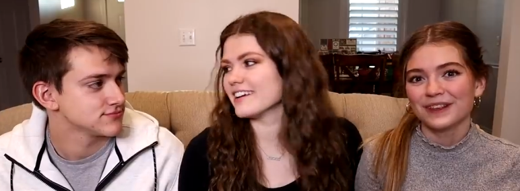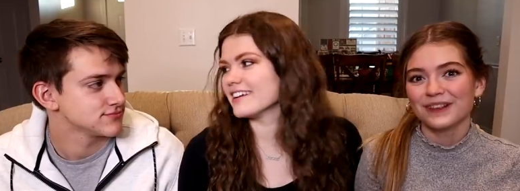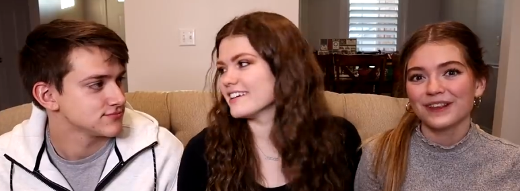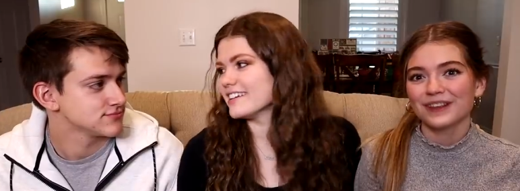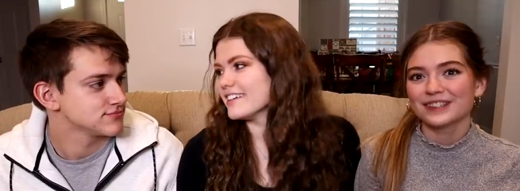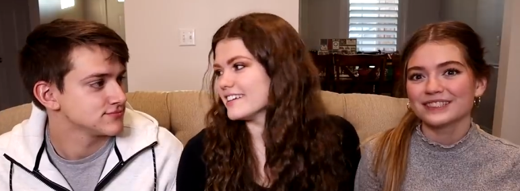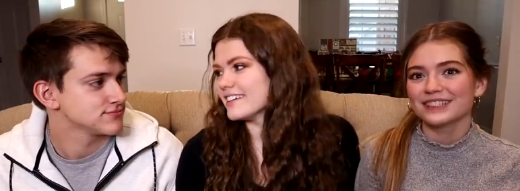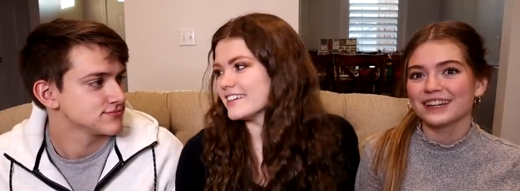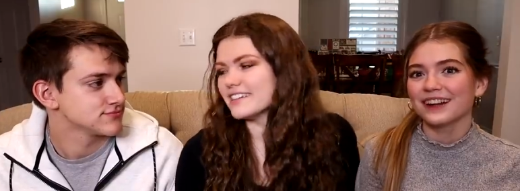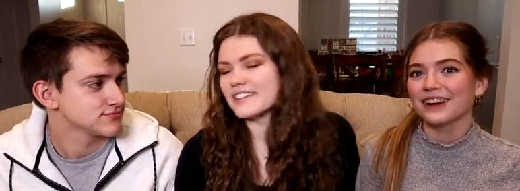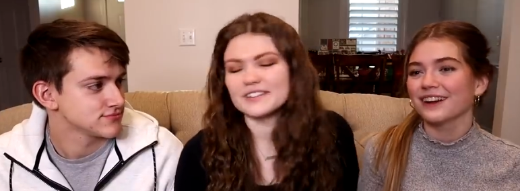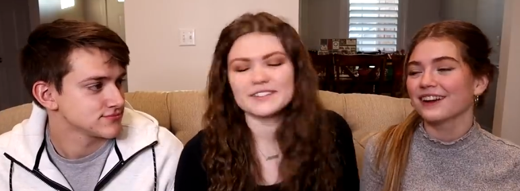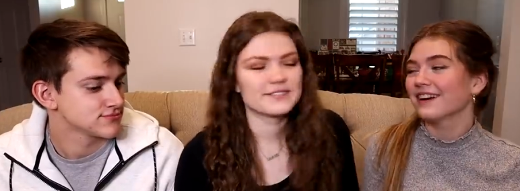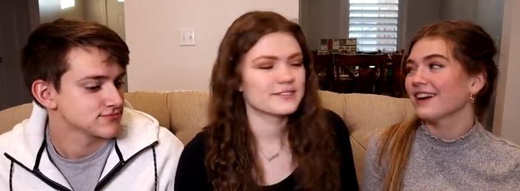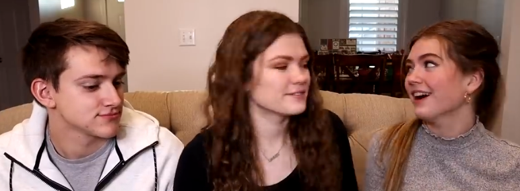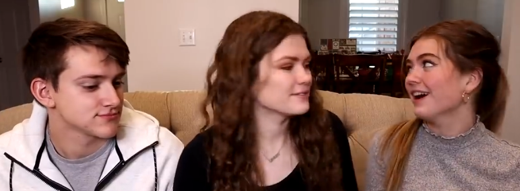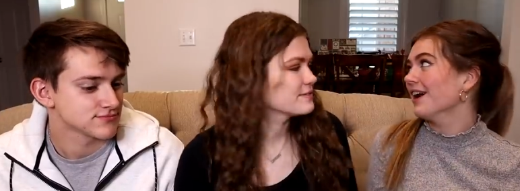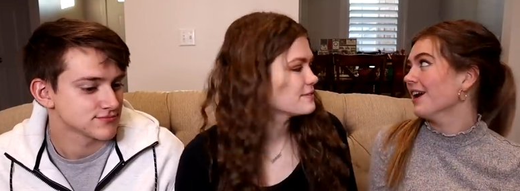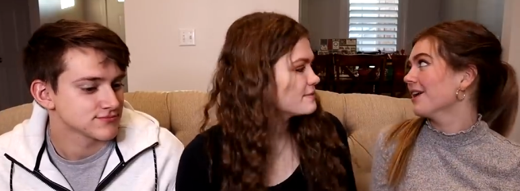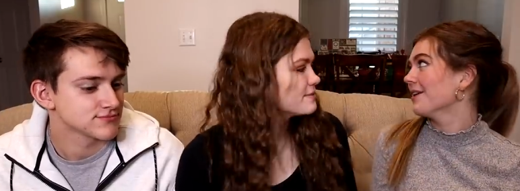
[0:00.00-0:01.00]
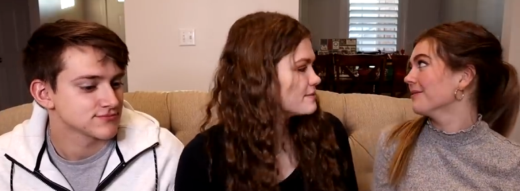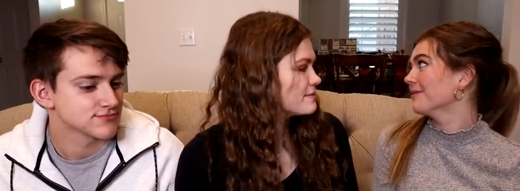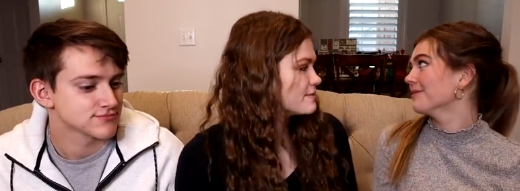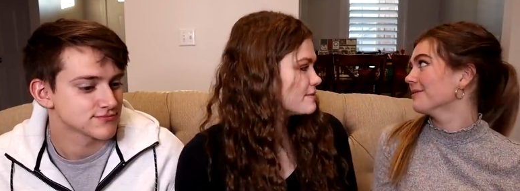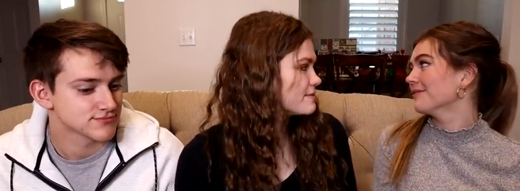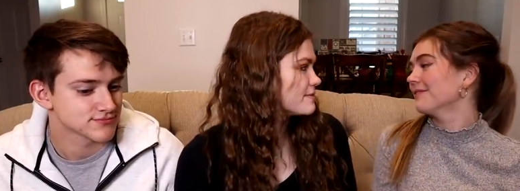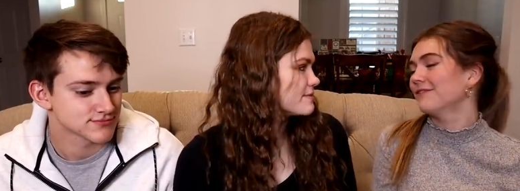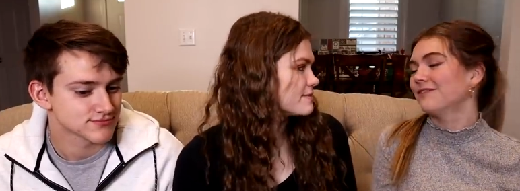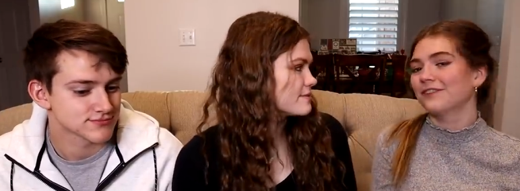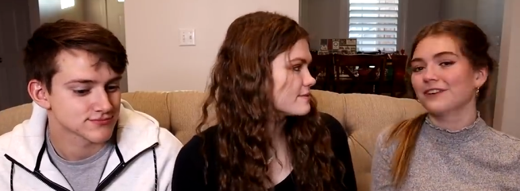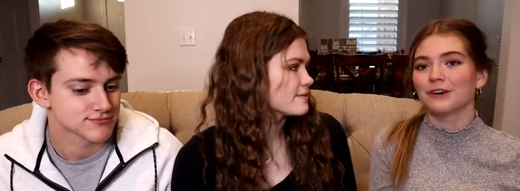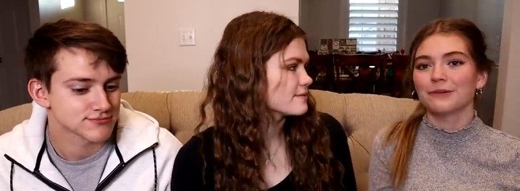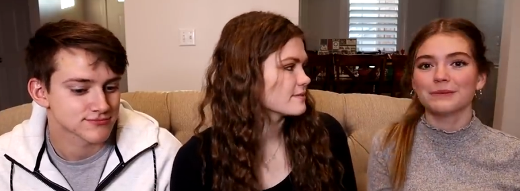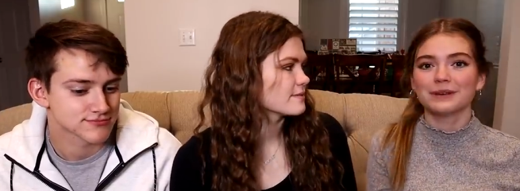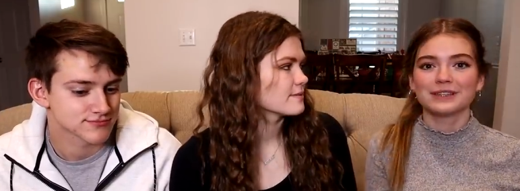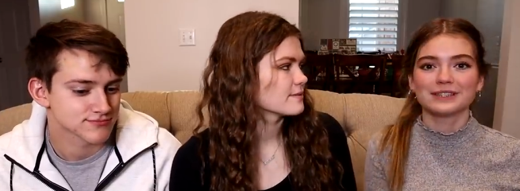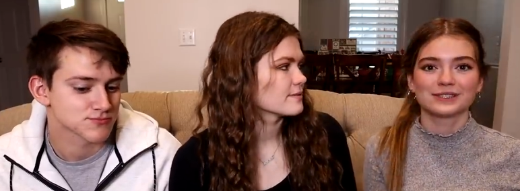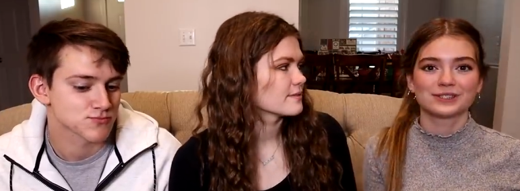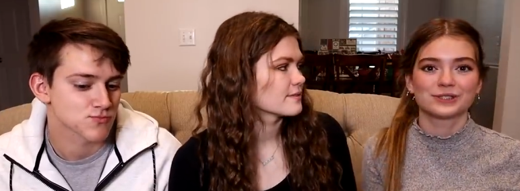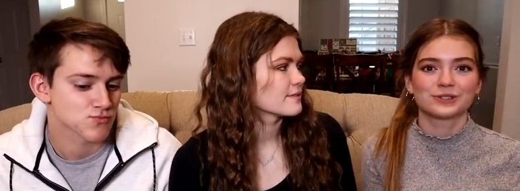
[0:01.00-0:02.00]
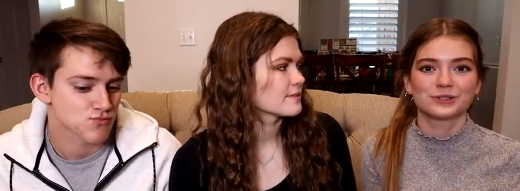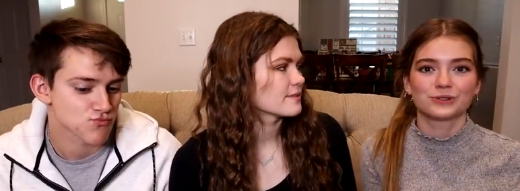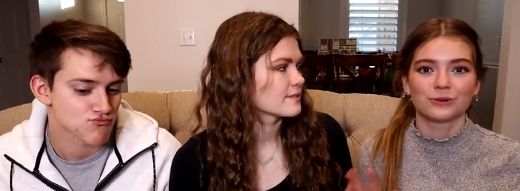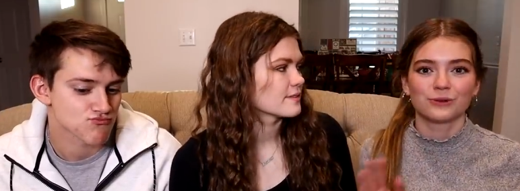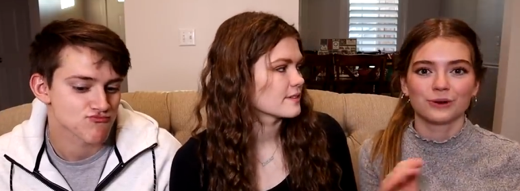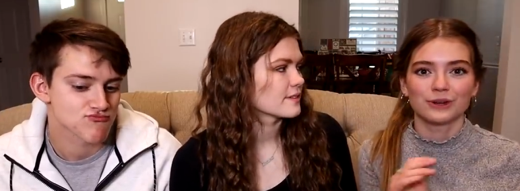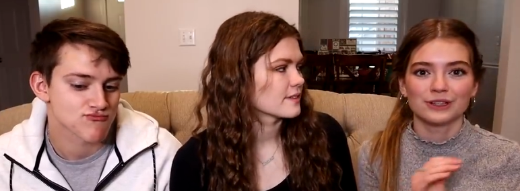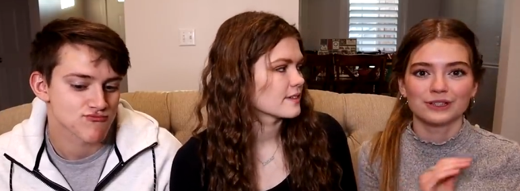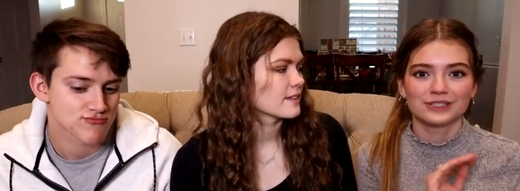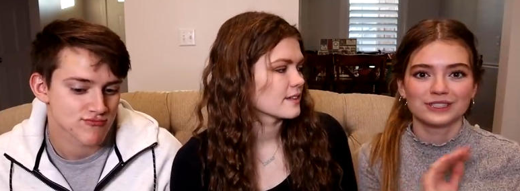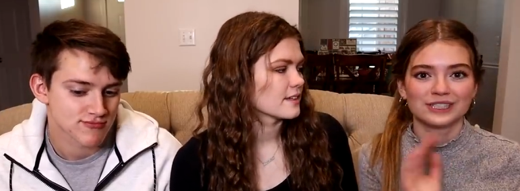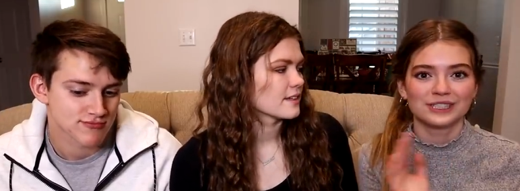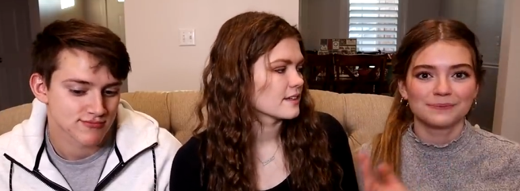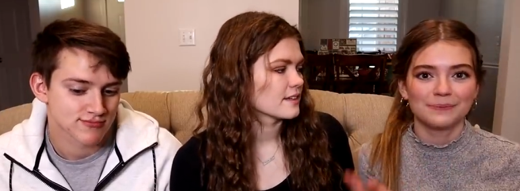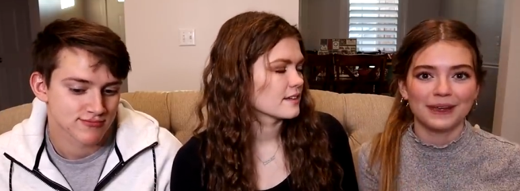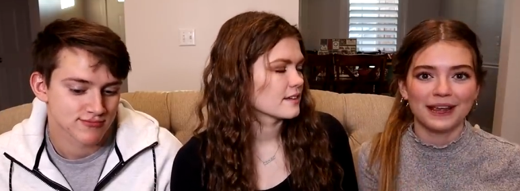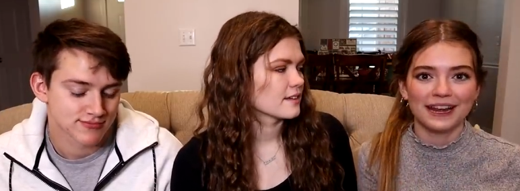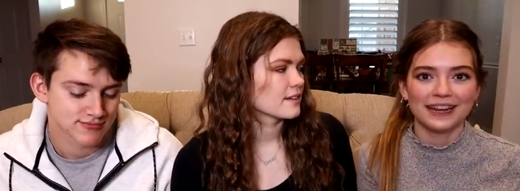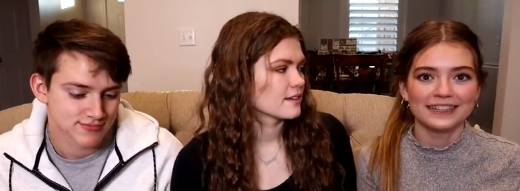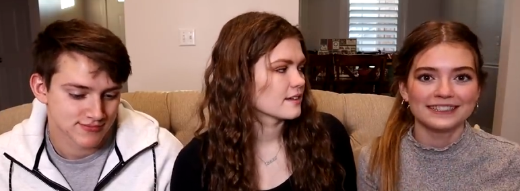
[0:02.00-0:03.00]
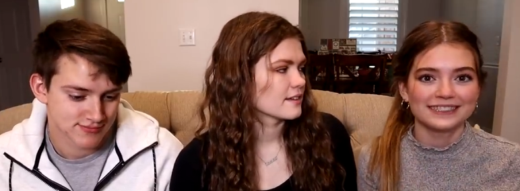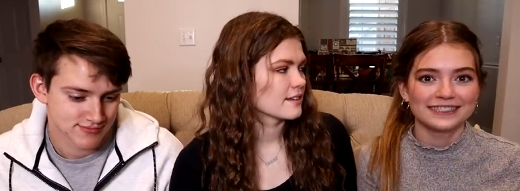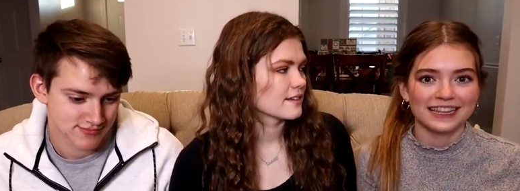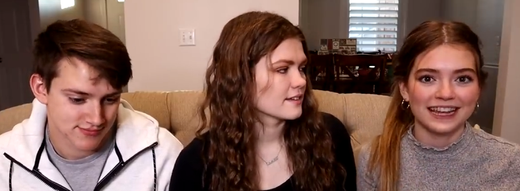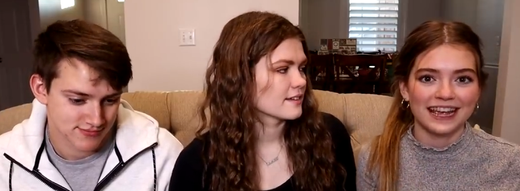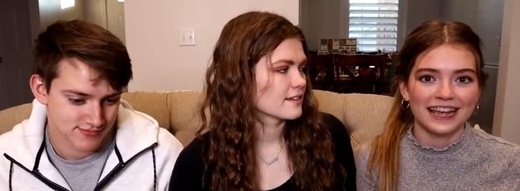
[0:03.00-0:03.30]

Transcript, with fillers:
Speaker 1: We looked in our filming storage space